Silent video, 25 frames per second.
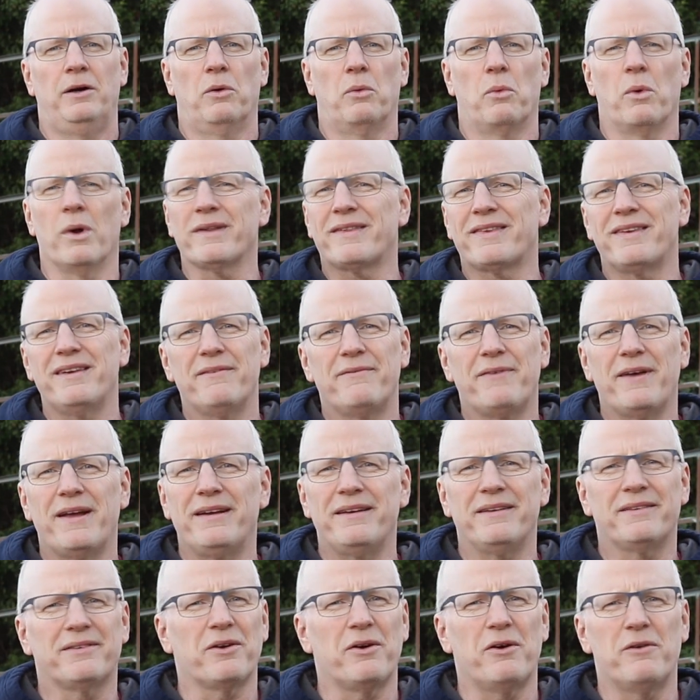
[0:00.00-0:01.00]
Once the event
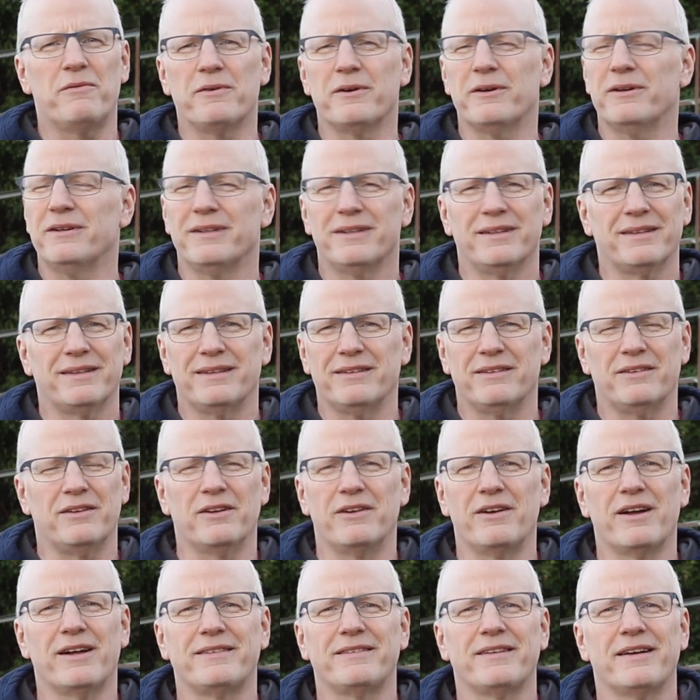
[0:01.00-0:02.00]
is over, you're
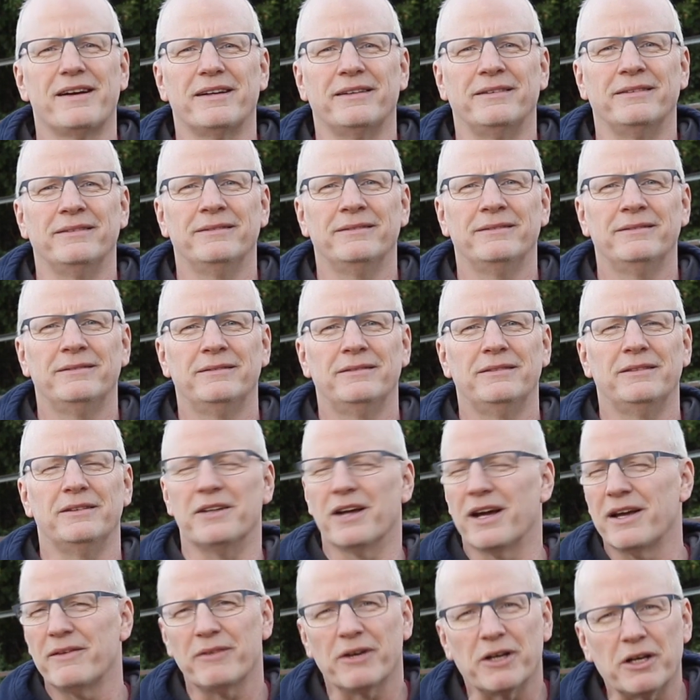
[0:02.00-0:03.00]
not done.
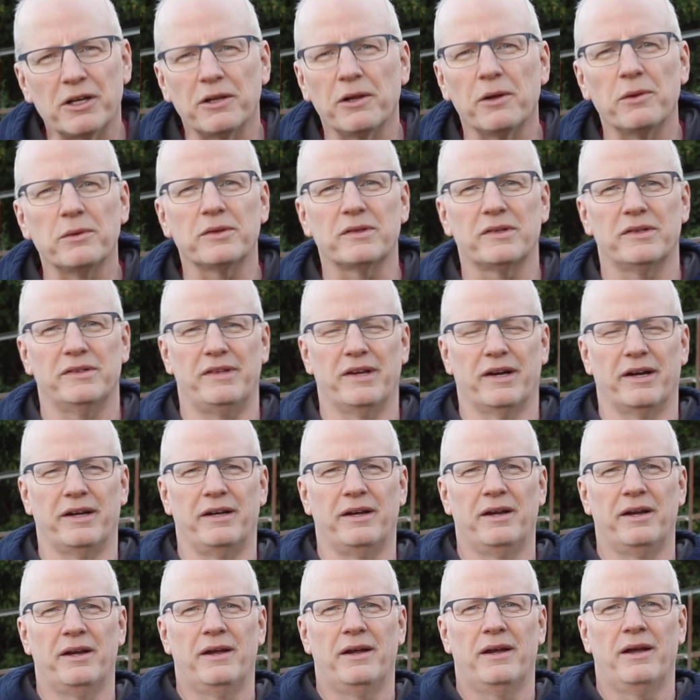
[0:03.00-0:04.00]
Not even close to done.
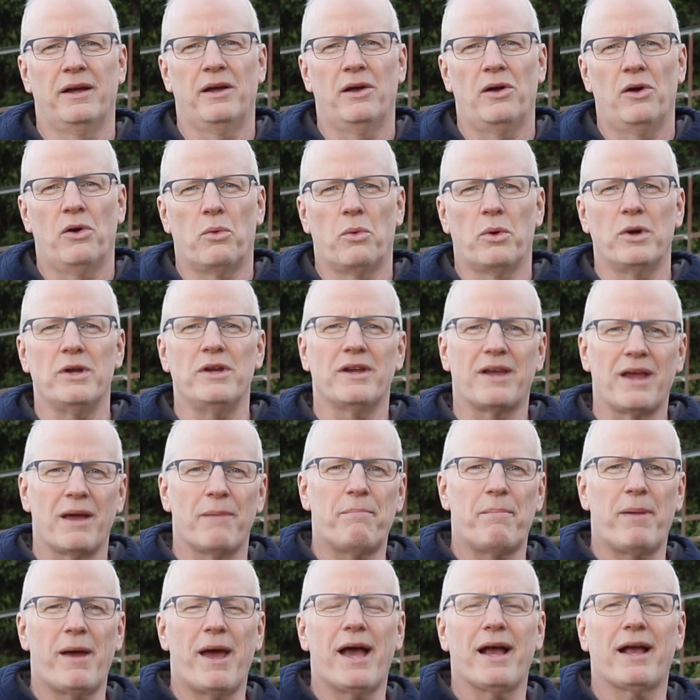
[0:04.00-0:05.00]
When you
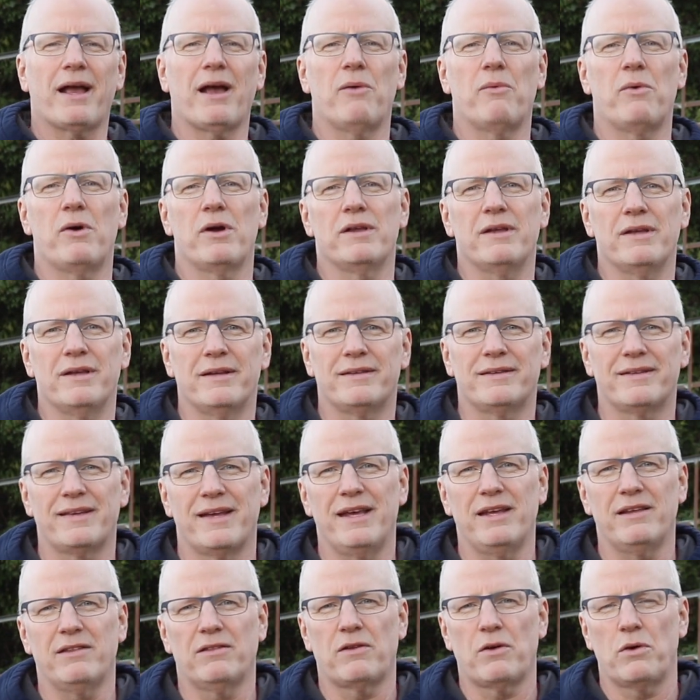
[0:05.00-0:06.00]
get back, I want you to
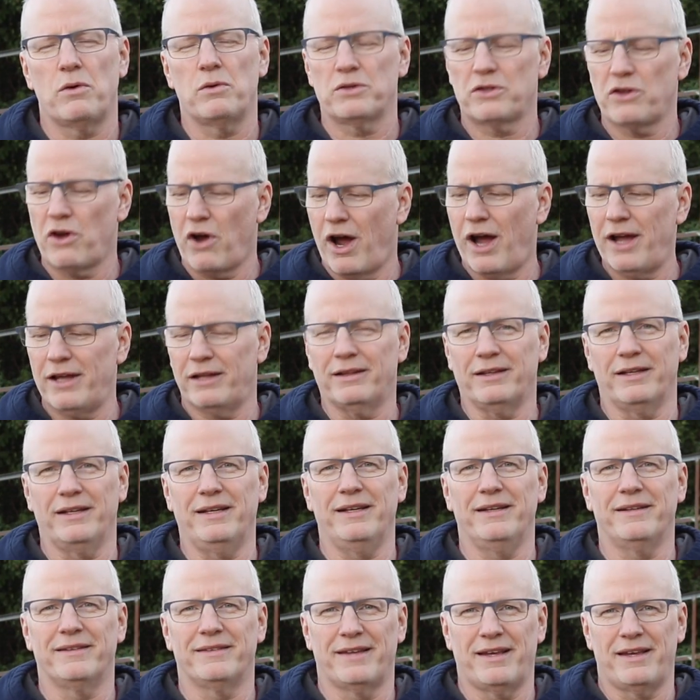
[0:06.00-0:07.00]
take those hot
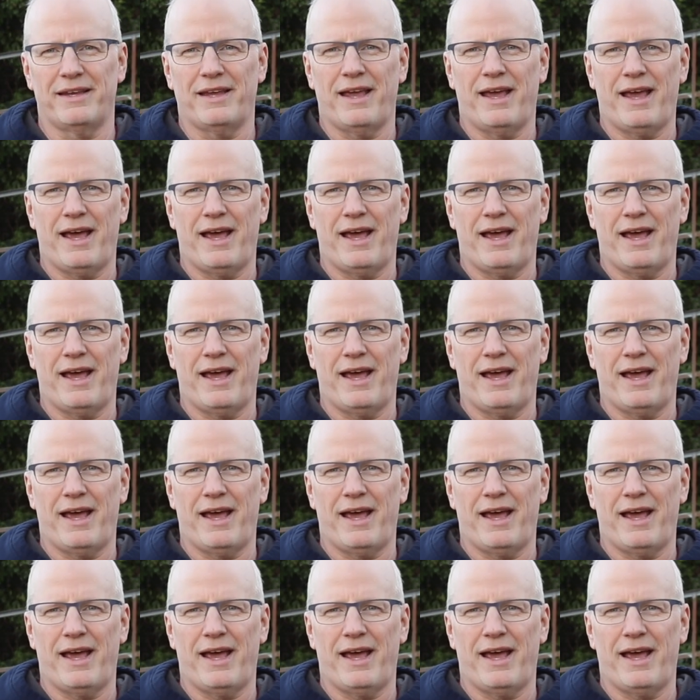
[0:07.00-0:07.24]
leads that you